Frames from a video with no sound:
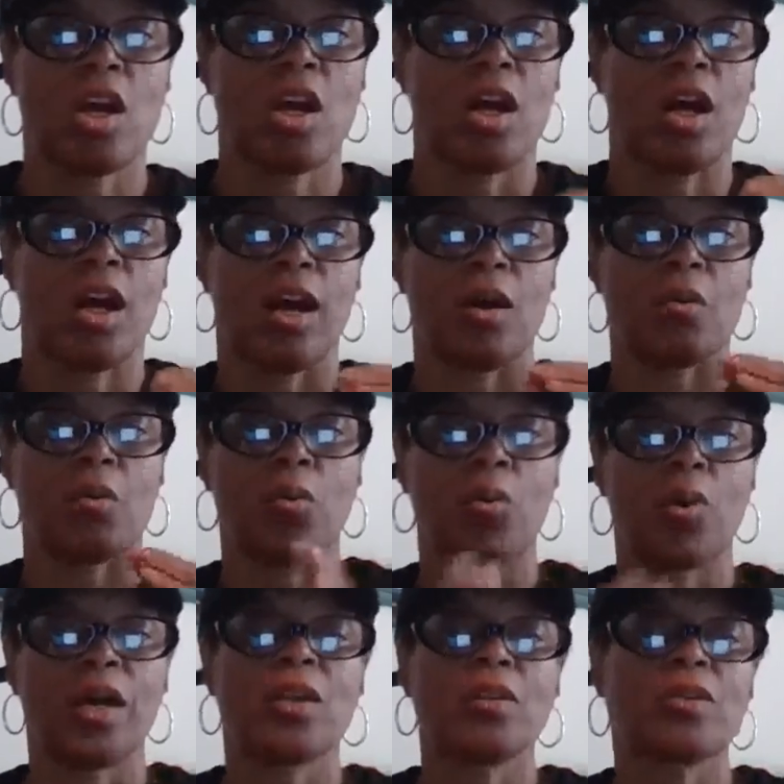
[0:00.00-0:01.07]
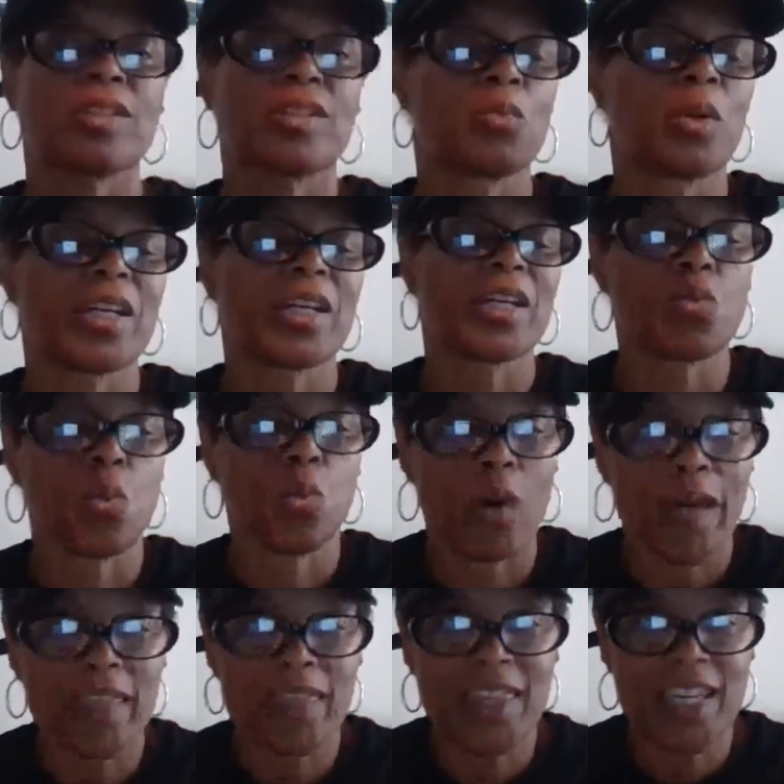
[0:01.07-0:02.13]
what is
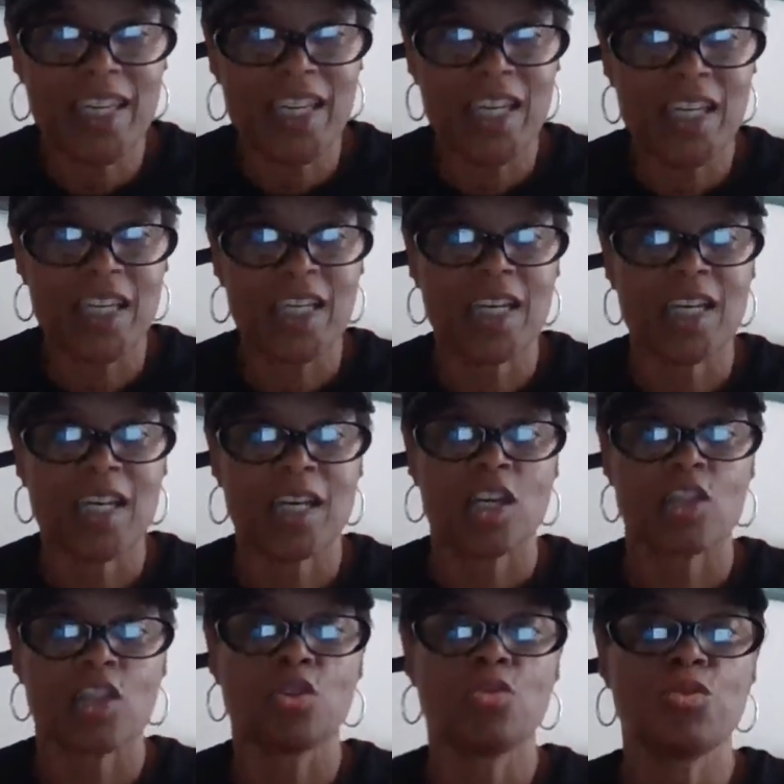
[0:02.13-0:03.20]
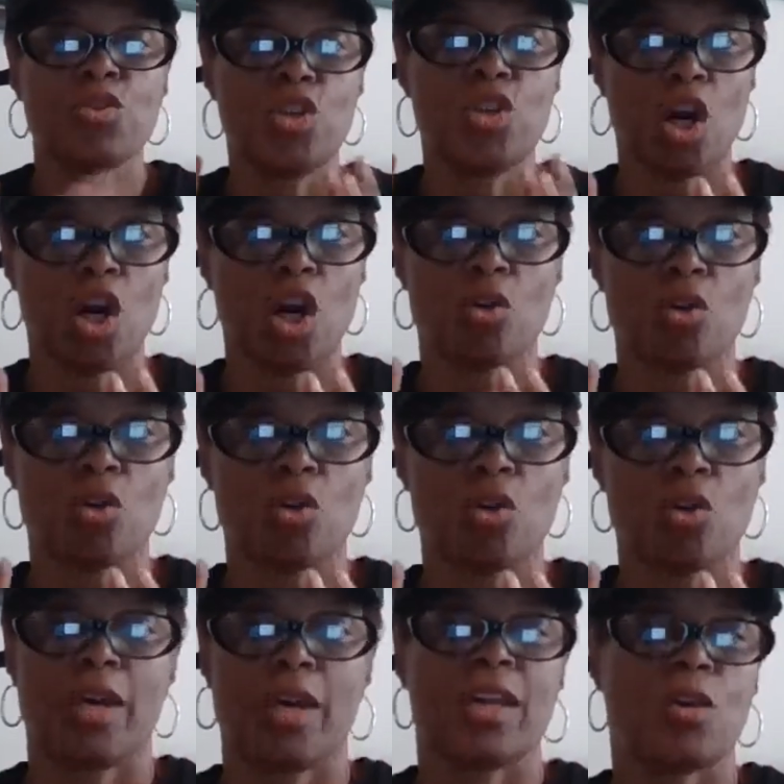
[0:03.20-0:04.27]
one thing you know
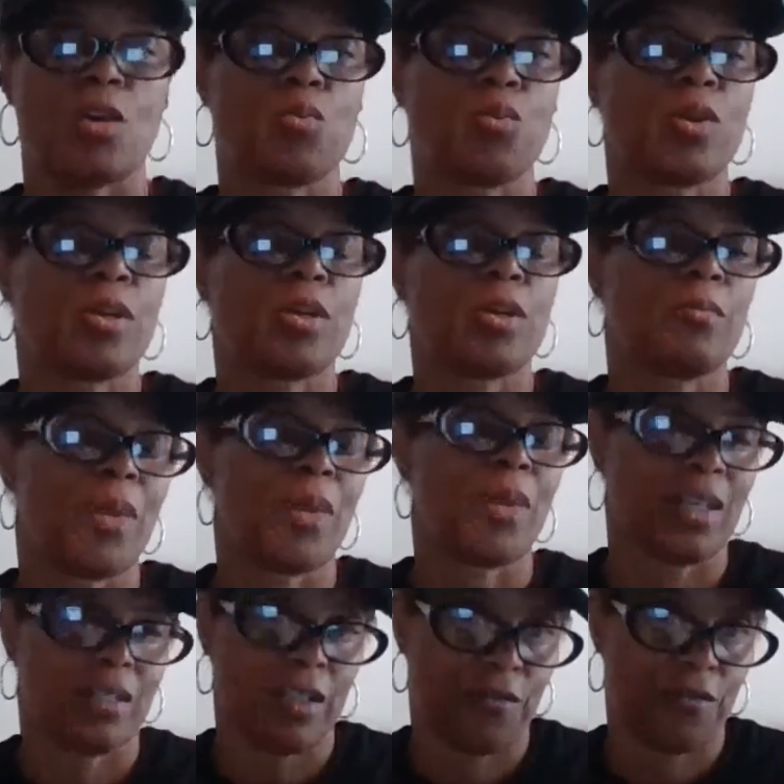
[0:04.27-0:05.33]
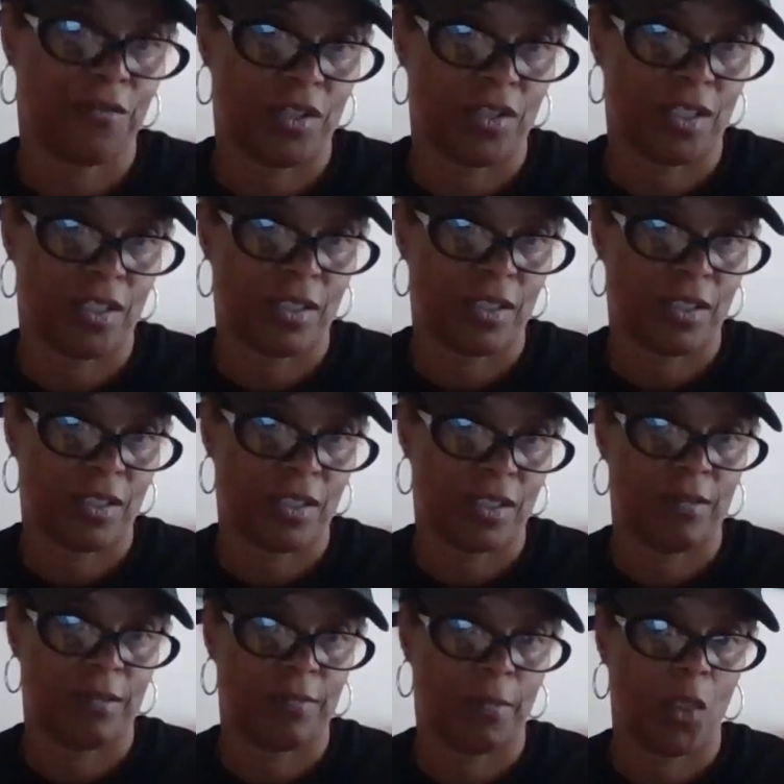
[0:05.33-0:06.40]
that would make a difference?
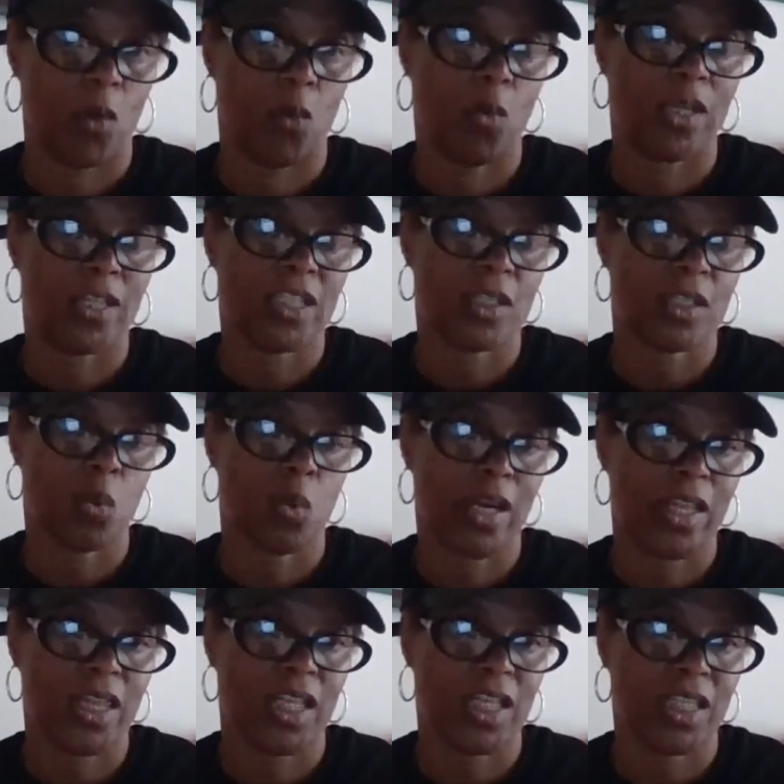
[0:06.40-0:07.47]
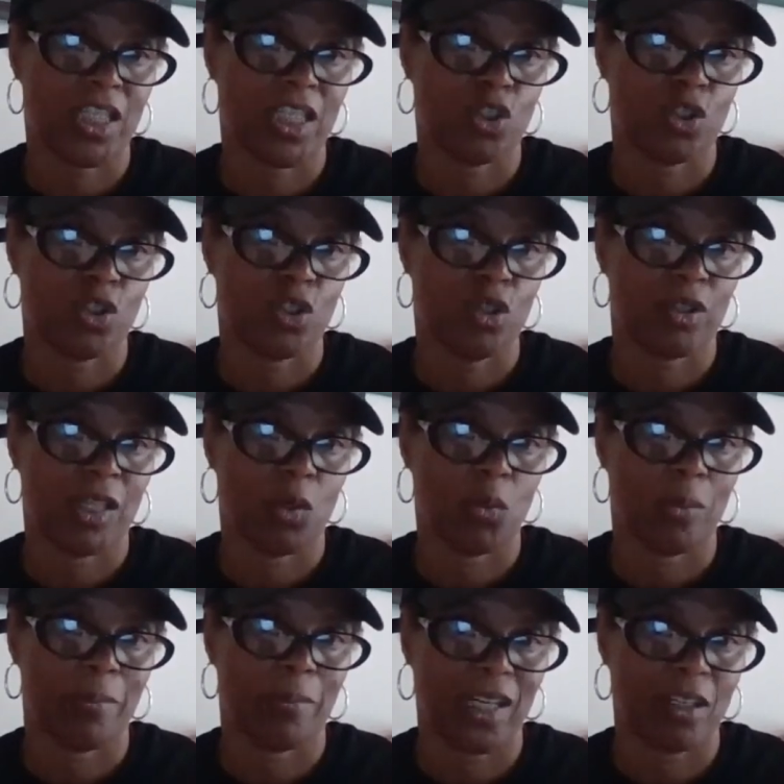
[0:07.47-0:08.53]
What is the one thing that you know that would
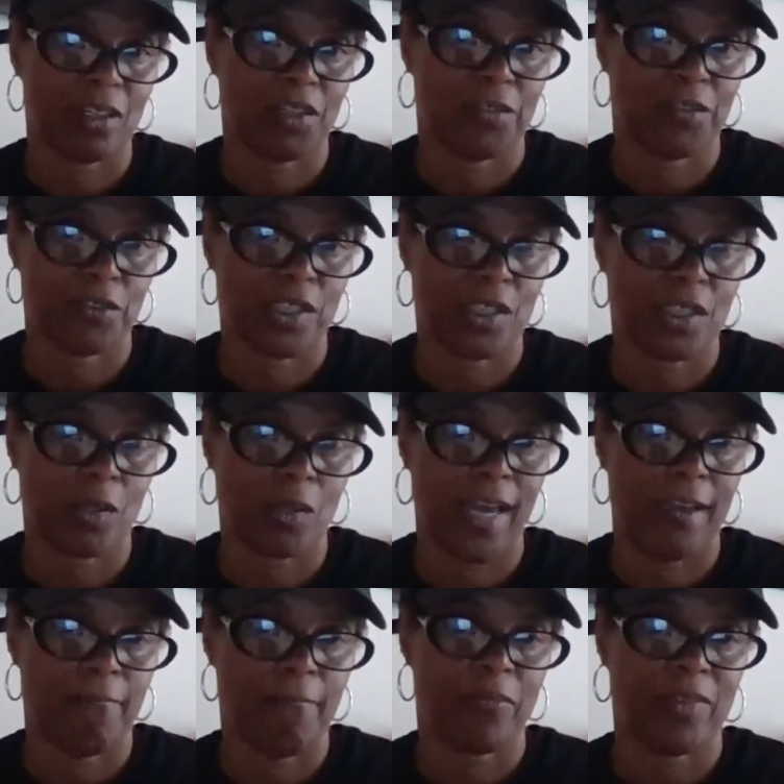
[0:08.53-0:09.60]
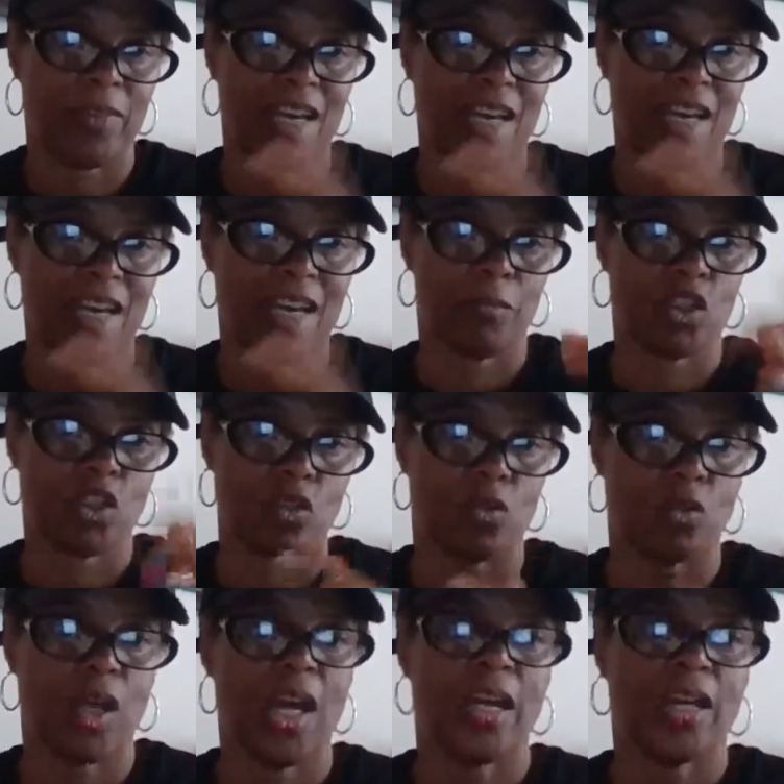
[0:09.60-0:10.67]
make a difference, okay? That's number 2.
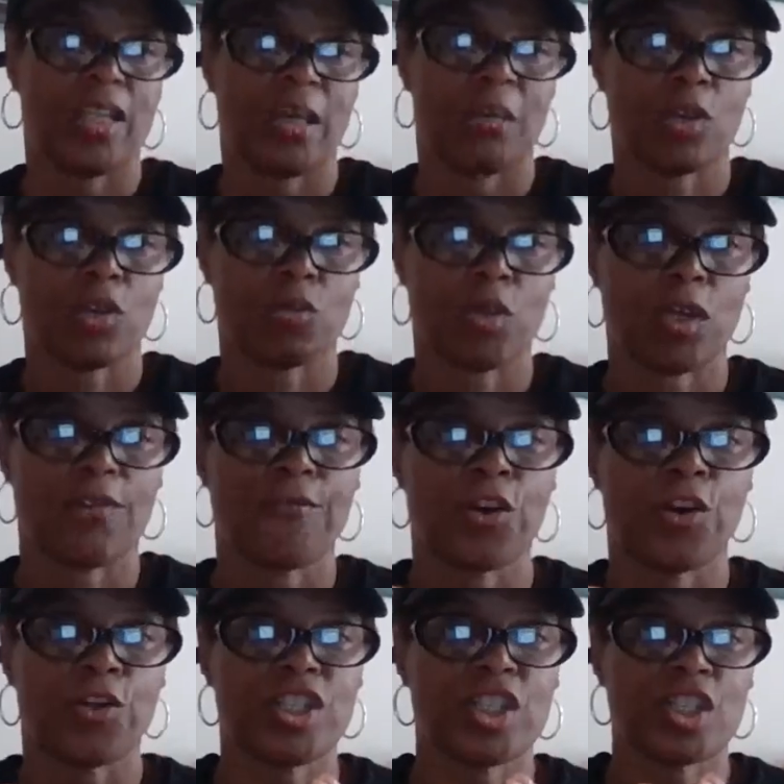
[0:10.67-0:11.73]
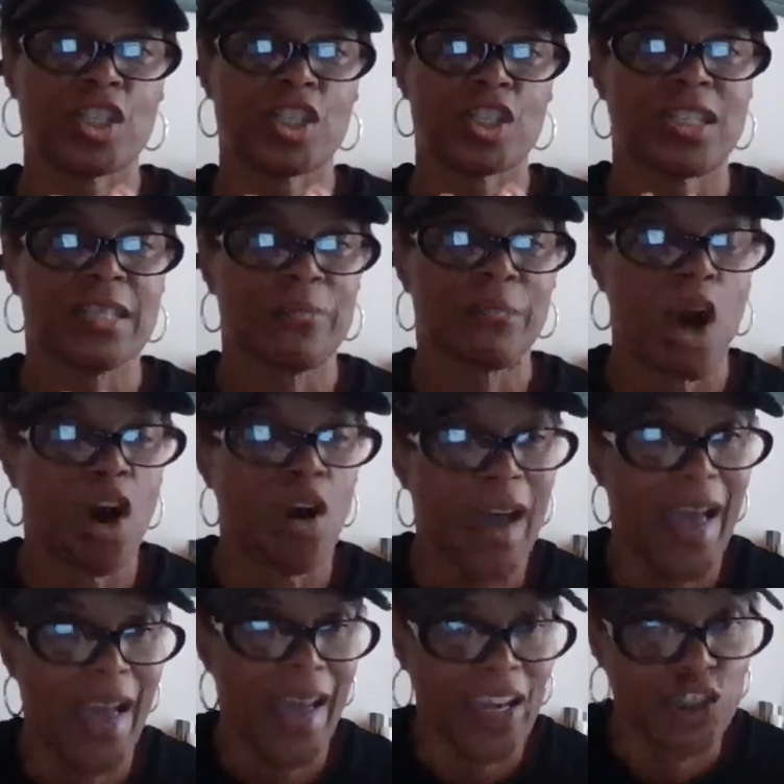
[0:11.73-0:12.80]
Number 3, focus on small
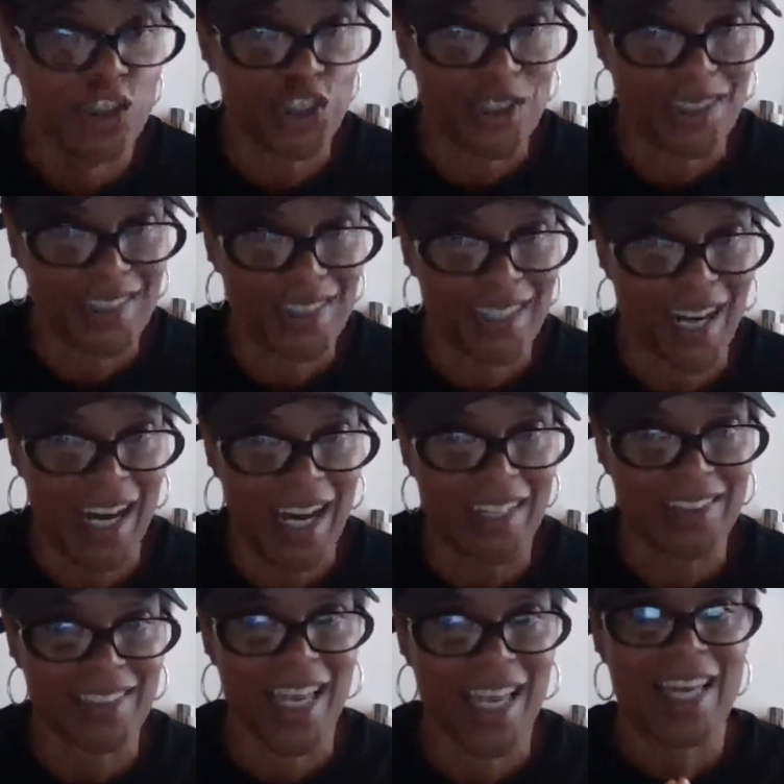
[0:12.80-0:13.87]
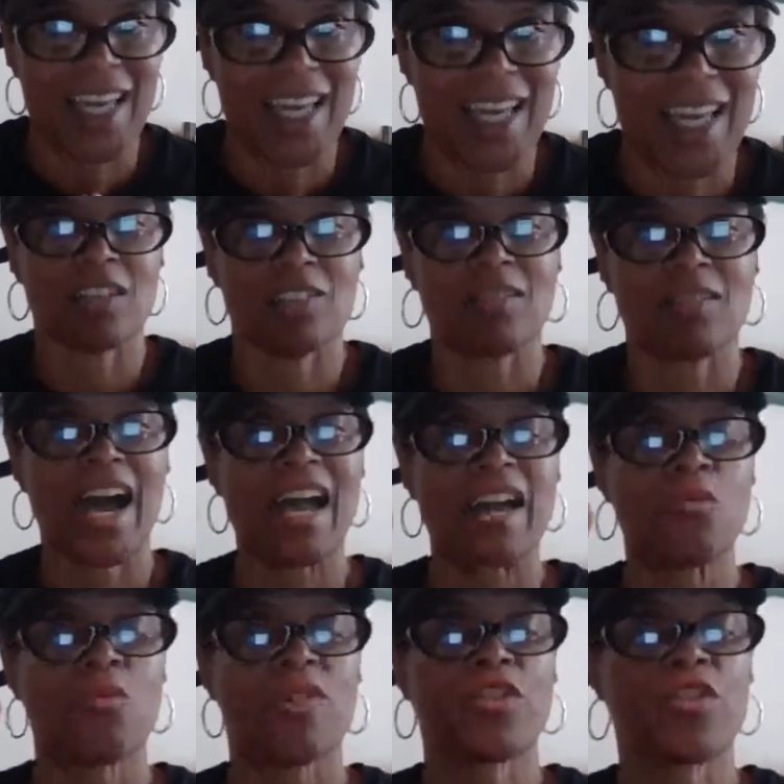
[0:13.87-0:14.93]
actions, guys, that align
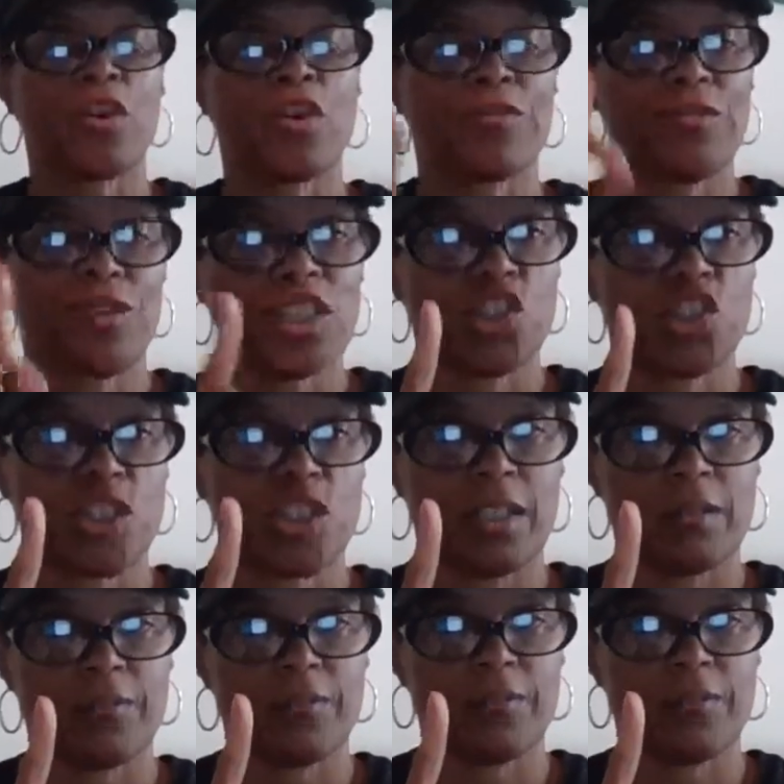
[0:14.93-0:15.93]
with your vision,